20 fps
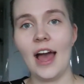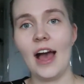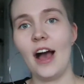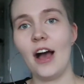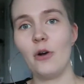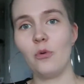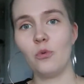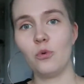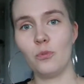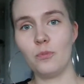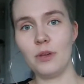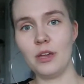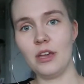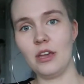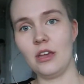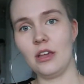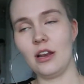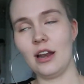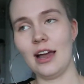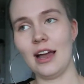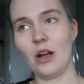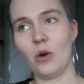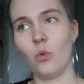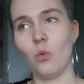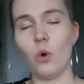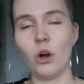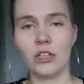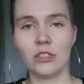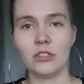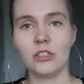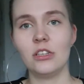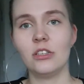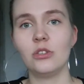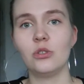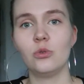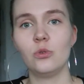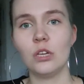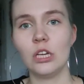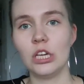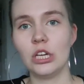I will be like wanting
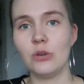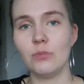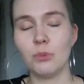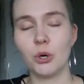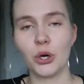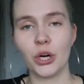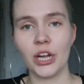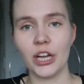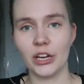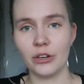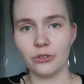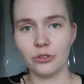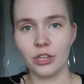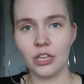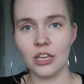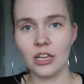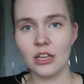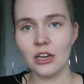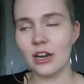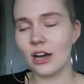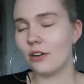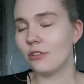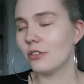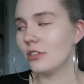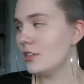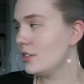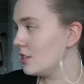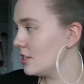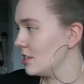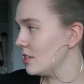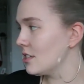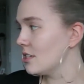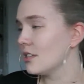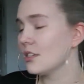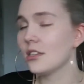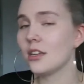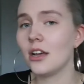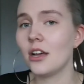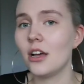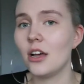to eat more healthy. Now this
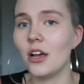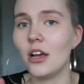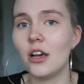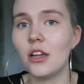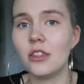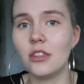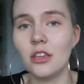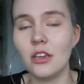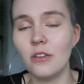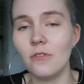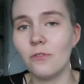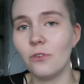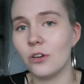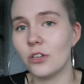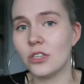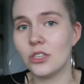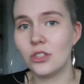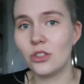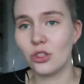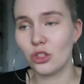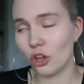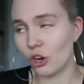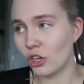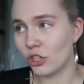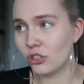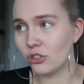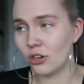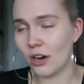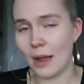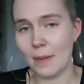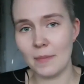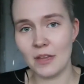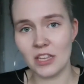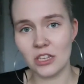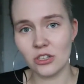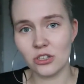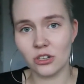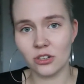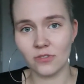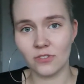is a thing for third
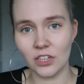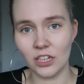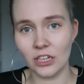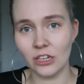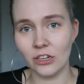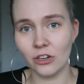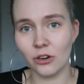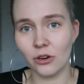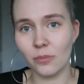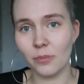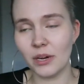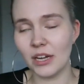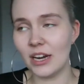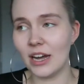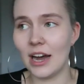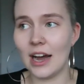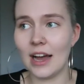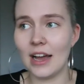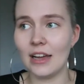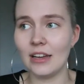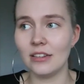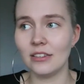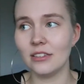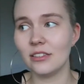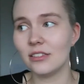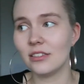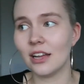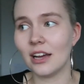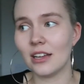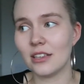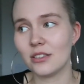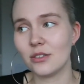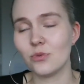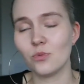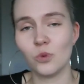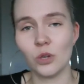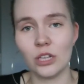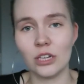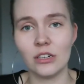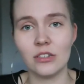trimester video, but that's
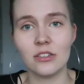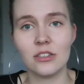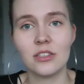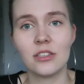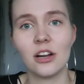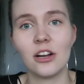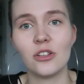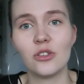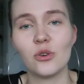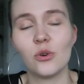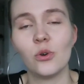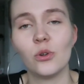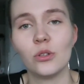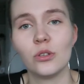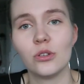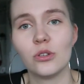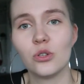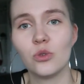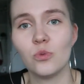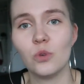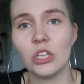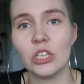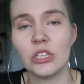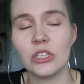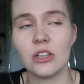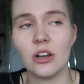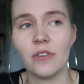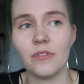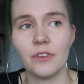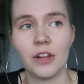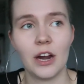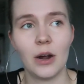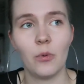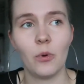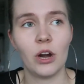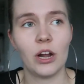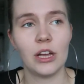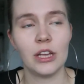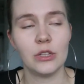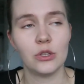when starts all the sweet stuff and I
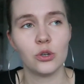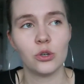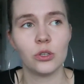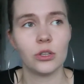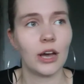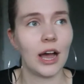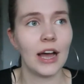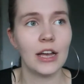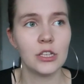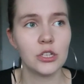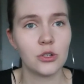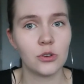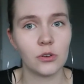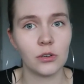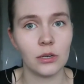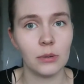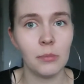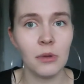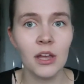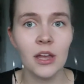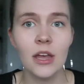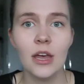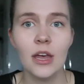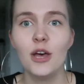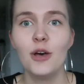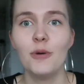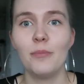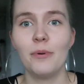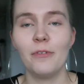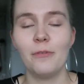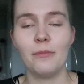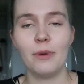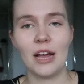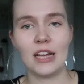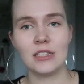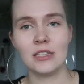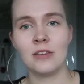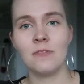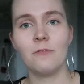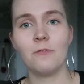want to eat all the ice cream. But
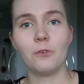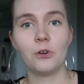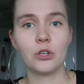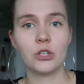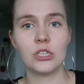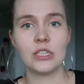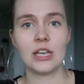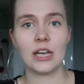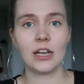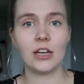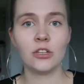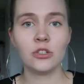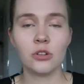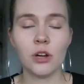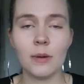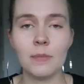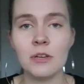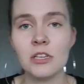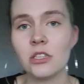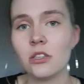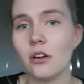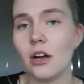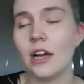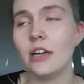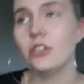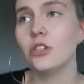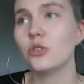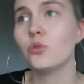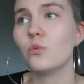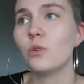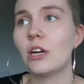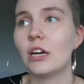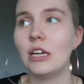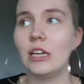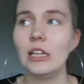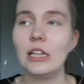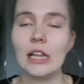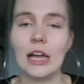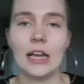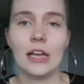as in for second trimester, I just want to
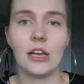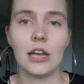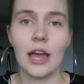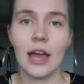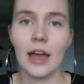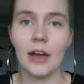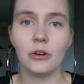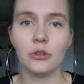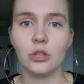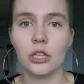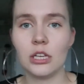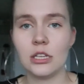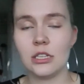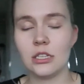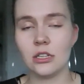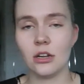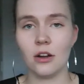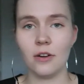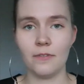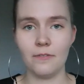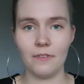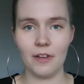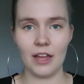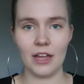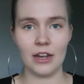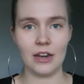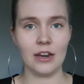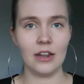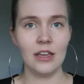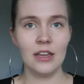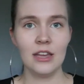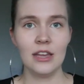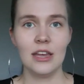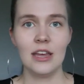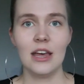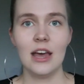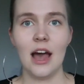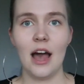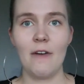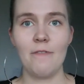eat like healthy stuff, and
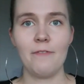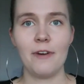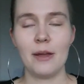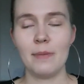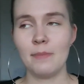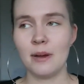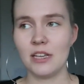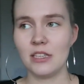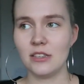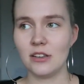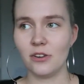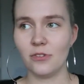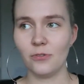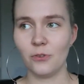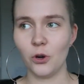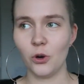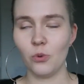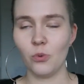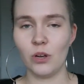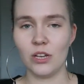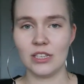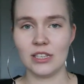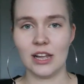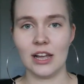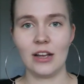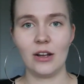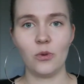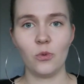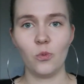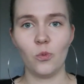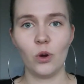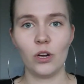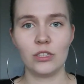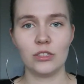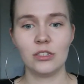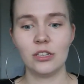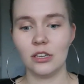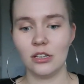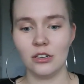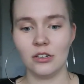I find myself always like
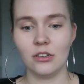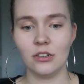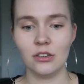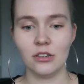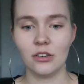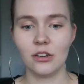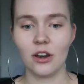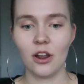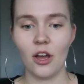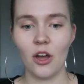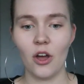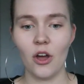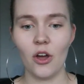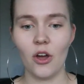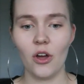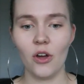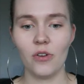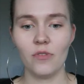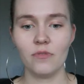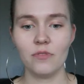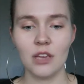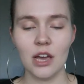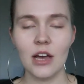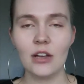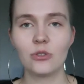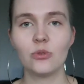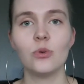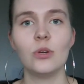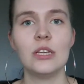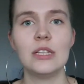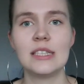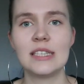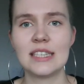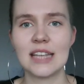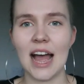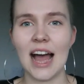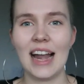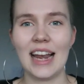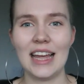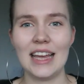wanting, yeah, to eat
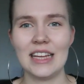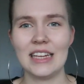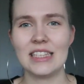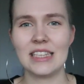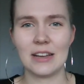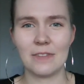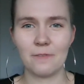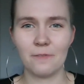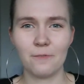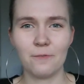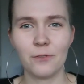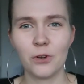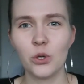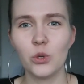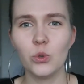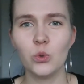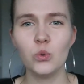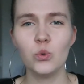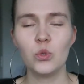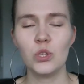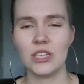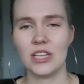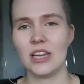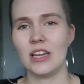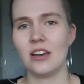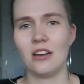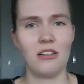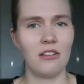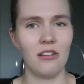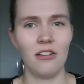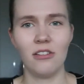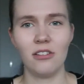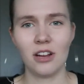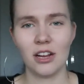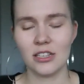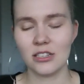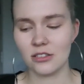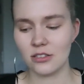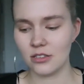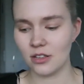salads and fruits and all
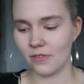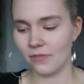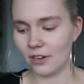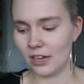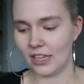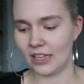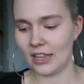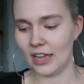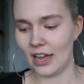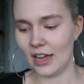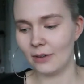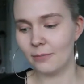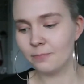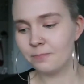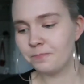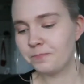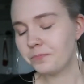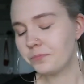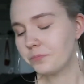kinds of stuff like that.